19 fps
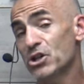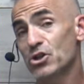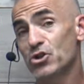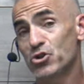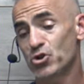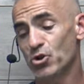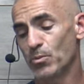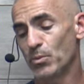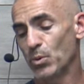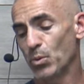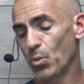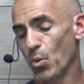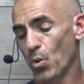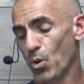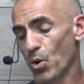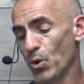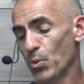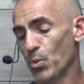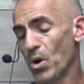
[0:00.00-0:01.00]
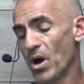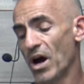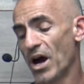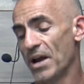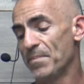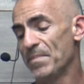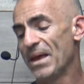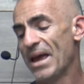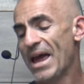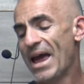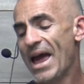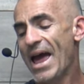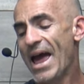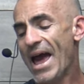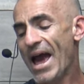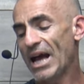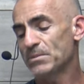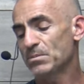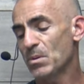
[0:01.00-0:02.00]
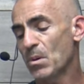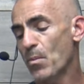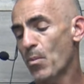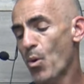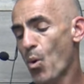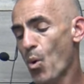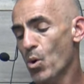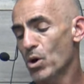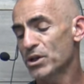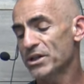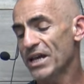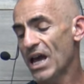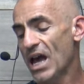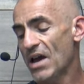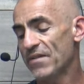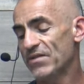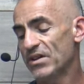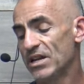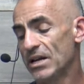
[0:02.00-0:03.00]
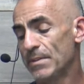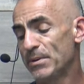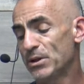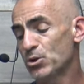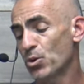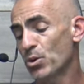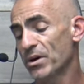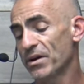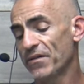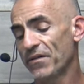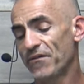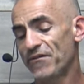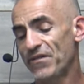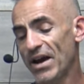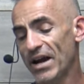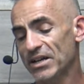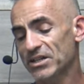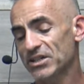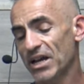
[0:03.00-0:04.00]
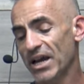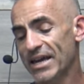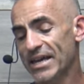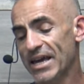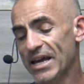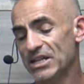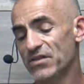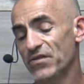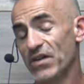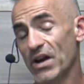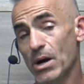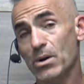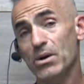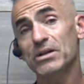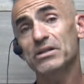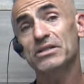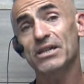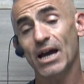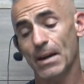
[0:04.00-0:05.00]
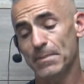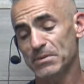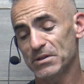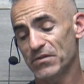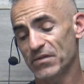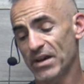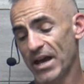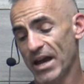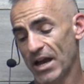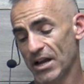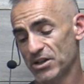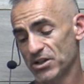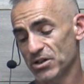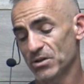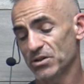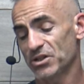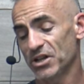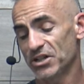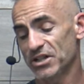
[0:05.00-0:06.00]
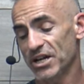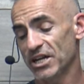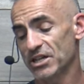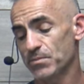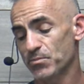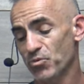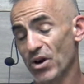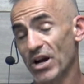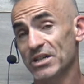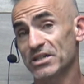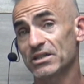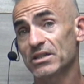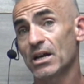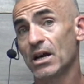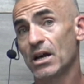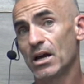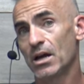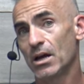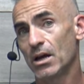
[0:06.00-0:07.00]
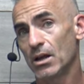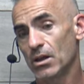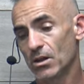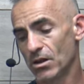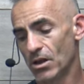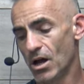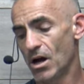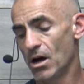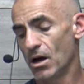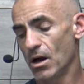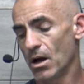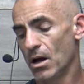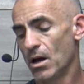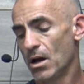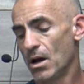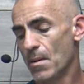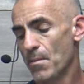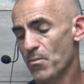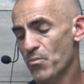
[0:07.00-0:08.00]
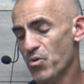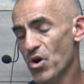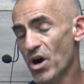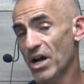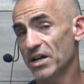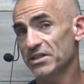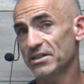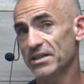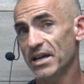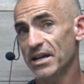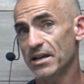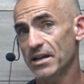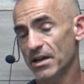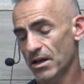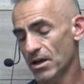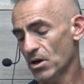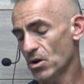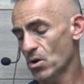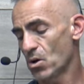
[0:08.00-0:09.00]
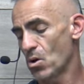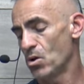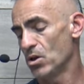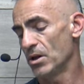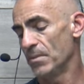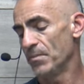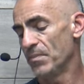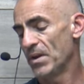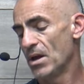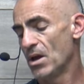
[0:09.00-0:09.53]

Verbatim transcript: consumed worldwide, has been reported to have inhibitory effects against various types of cancer, such as breast, lung, prostate, and colon.